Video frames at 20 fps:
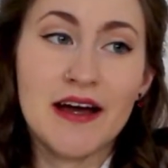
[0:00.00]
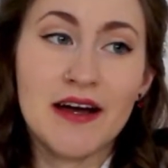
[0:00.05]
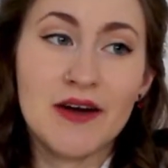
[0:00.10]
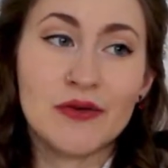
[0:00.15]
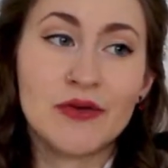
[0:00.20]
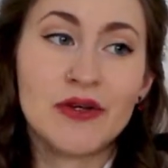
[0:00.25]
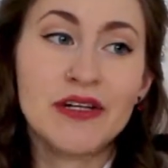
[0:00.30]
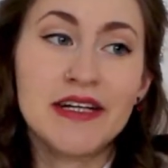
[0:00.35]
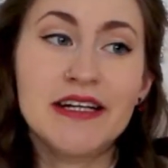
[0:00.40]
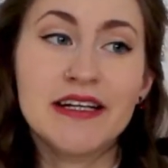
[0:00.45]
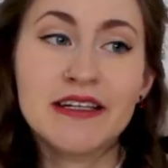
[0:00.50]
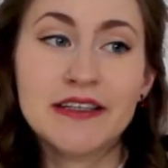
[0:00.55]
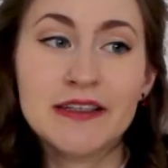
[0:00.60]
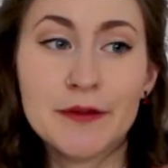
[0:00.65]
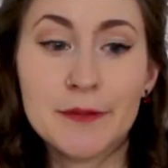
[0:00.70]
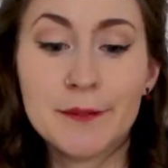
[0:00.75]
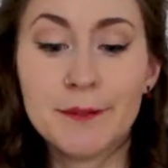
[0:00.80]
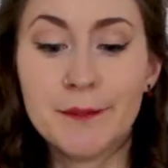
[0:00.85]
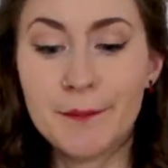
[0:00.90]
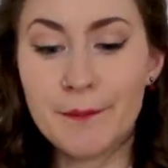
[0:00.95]
reading
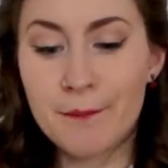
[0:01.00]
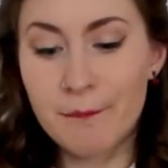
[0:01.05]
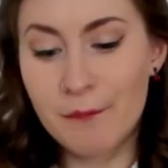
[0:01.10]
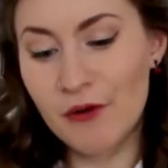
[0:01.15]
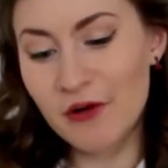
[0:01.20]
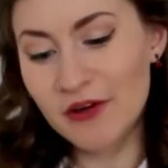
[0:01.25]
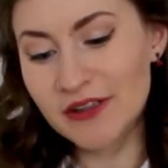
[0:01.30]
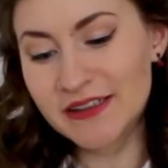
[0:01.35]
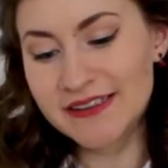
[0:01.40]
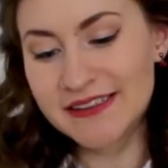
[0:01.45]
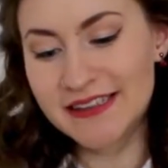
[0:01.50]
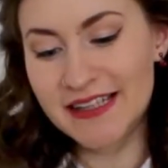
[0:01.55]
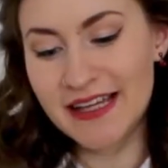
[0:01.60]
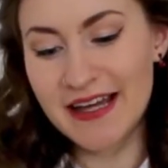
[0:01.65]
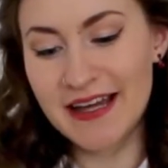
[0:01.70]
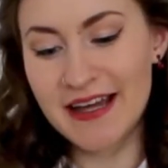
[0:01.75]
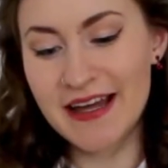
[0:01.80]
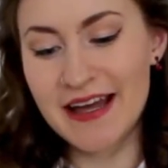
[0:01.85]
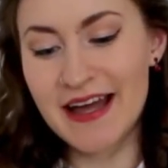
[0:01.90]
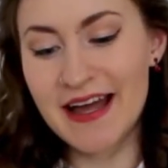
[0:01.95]
the books
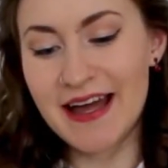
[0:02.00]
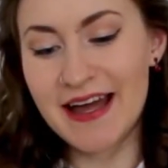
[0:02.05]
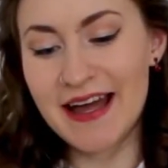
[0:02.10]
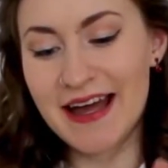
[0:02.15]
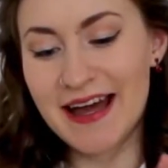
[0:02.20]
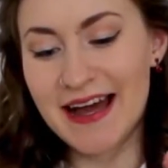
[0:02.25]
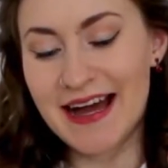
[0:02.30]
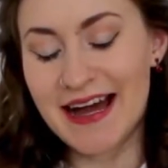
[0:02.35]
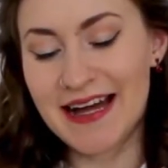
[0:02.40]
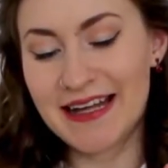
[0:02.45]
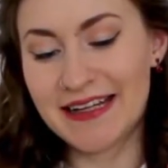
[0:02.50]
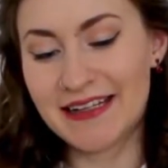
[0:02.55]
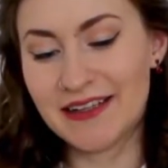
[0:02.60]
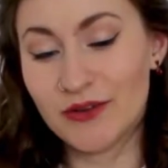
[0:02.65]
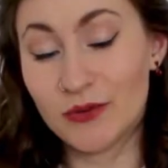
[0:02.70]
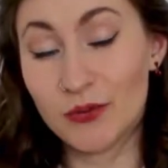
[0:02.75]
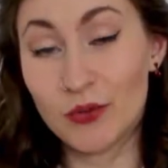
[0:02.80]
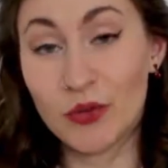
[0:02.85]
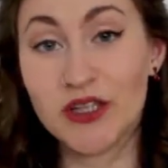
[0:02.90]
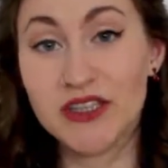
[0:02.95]

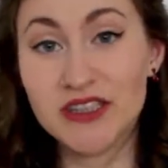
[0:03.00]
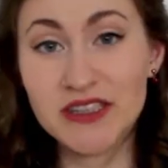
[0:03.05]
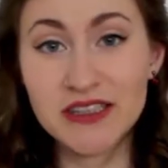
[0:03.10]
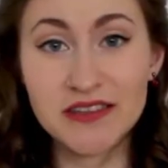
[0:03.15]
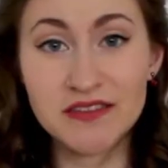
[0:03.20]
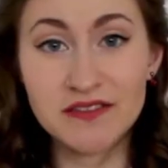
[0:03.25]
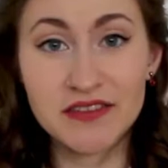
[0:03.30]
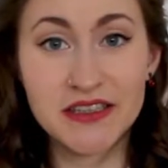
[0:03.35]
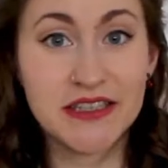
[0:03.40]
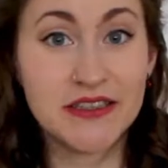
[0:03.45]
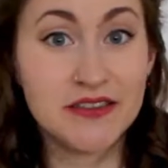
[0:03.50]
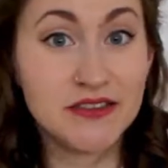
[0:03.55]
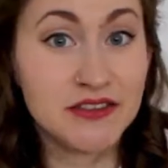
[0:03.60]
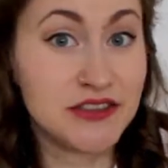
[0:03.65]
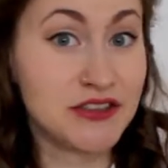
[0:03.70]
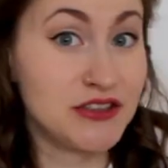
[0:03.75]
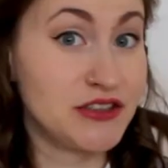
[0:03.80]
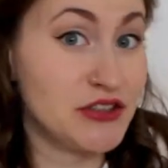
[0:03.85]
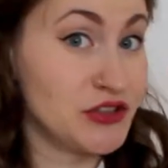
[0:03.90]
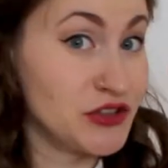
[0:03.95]
and watching videos
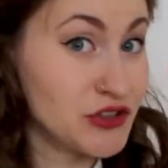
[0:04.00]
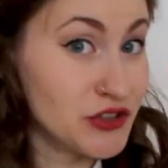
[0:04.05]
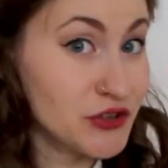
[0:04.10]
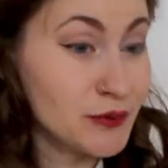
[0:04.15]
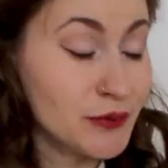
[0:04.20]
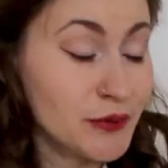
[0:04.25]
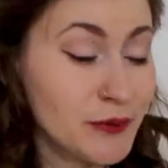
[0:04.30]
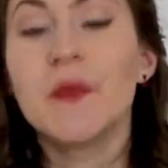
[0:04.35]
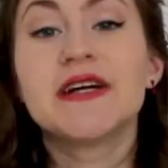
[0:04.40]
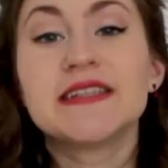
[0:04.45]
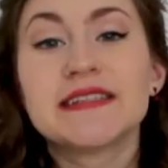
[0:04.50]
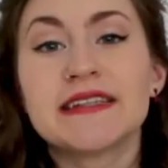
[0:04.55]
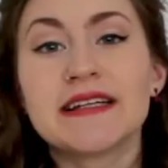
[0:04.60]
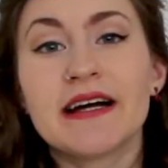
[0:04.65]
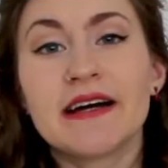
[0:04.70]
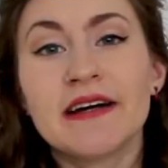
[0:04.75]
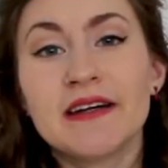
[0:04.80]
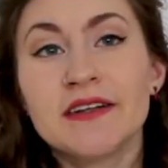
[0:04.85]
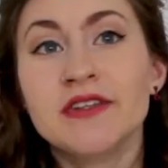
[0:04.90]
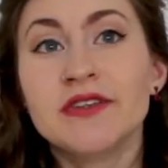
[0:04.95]
on YouTube, because I
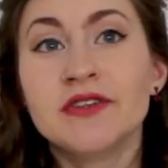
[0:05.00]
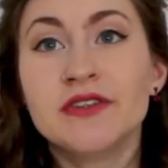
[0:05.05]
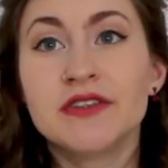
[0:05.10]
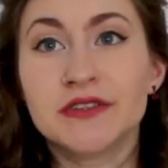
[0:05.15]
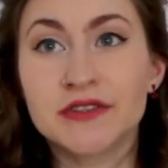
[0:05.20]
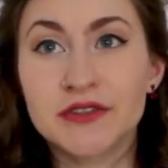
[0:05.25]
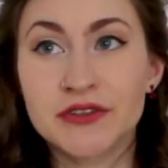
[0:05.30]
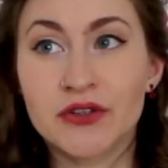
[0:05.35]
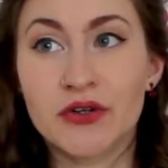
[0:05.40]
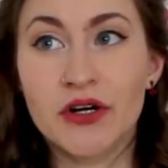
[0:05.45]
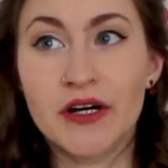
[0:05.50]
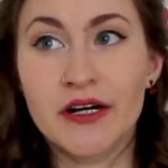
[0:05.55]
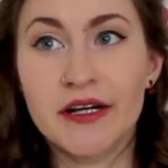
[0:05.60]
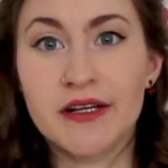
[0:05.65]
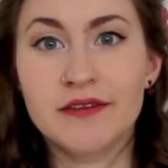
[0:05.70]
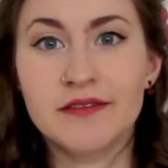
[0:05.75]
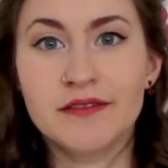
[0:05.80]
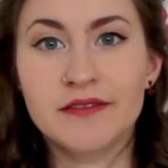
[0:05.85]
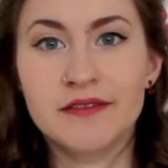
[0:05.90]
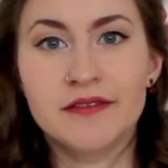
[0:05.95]
kind of knew the
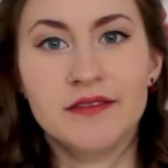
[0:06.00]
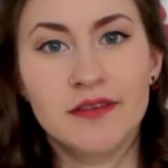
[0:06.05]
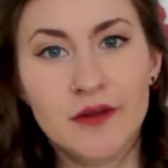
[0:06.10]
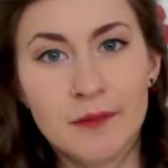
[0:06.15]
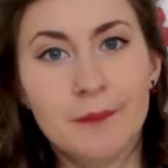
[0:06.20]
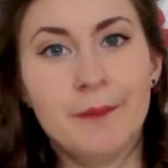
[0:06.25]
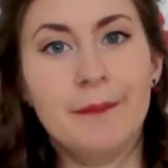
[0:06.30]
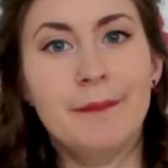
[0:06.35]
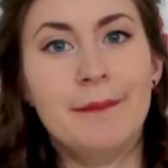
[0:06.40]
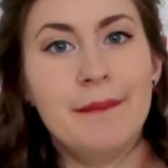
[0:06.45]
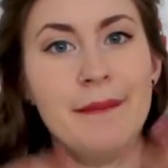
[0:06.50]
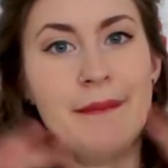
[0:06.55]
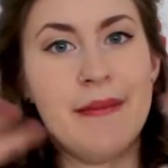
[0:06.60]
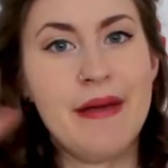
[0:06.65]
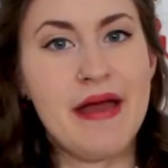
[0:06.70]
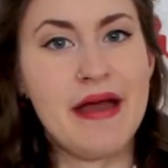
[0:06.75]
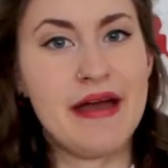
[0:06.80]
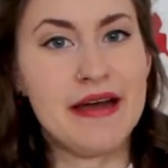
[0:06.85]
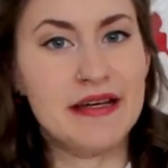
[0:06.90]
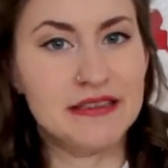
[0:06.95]
story, the
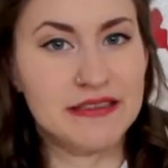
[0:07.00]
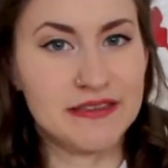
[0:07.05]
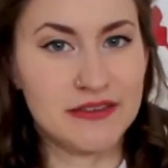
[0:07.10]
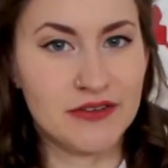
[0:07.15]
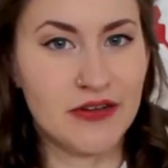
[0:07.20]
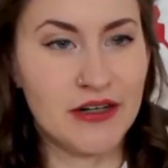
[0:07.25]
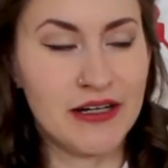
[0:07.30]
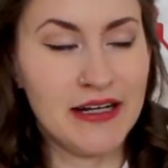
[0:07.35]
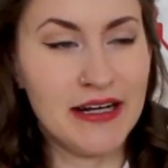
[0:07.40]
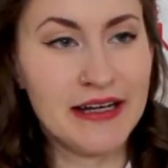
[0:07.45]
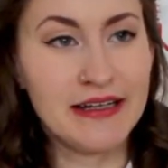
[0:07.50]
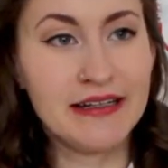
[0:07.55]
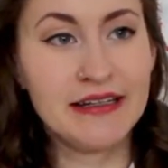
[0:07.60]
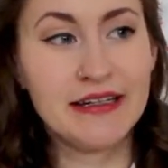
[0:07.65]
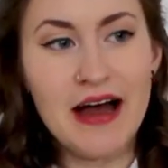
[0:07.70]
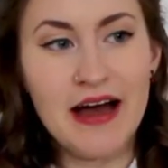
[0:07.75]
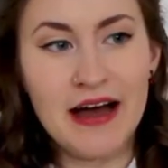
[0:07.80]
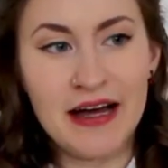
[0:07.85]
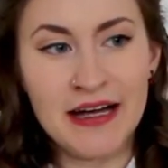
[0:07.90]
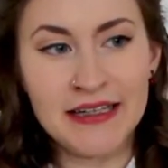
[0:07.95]
biggest
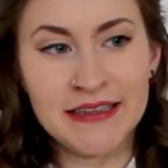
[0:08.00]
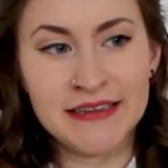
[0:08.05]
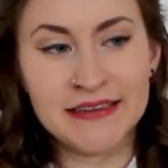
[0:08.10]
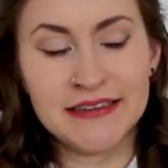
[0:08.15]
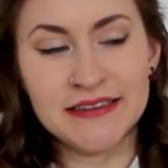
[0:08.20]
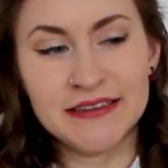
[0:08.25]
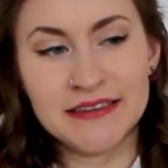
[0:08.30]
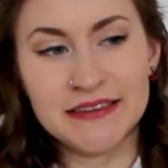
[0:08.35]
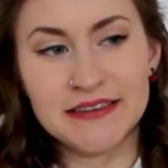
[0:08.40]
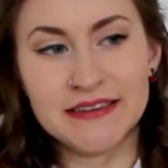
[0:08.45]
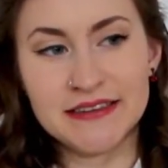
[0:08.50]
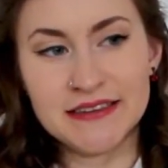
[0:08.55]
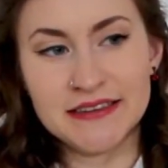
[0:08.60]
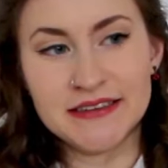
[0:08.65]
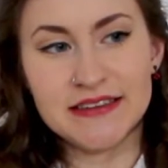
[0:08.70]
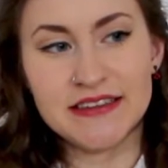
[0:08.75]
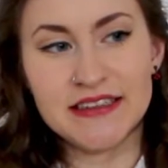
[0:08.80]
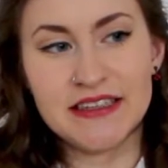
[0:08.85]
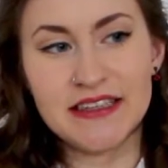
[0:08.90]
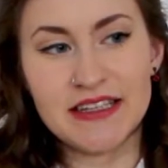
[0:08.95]
storyline,
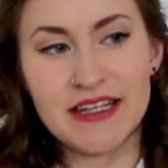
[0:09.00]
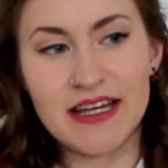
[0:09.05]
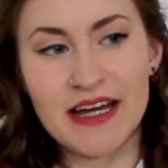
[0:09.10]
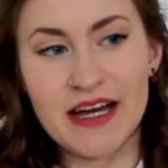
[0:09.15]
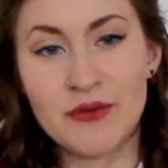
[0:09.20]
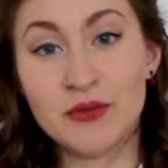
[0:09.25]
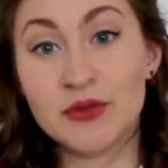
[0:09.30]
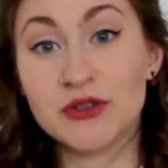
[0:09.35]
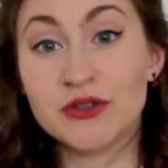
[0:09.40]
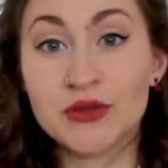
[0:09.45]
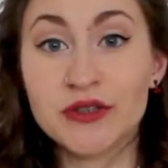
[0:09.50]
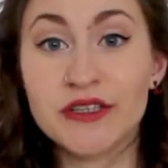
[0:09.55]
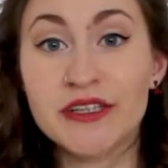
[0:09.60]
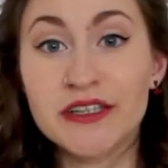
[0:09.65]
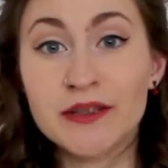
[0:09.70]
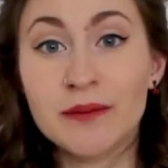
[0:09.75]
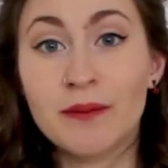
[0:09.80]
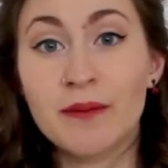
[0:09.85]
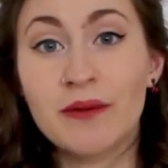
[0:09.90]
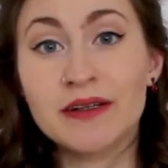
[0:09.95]
and I was
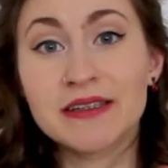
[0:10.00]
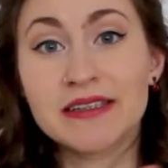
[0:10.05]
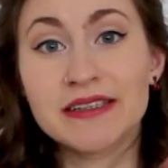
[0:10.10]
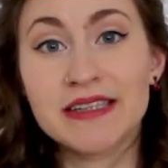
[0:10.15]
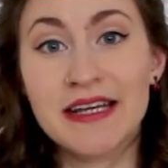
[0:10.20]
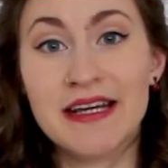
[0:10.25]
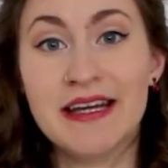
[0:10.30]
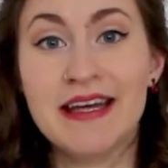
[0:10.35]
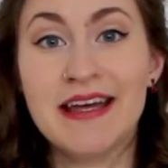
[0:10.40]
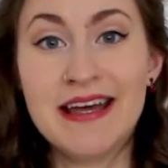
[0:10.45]
reading the books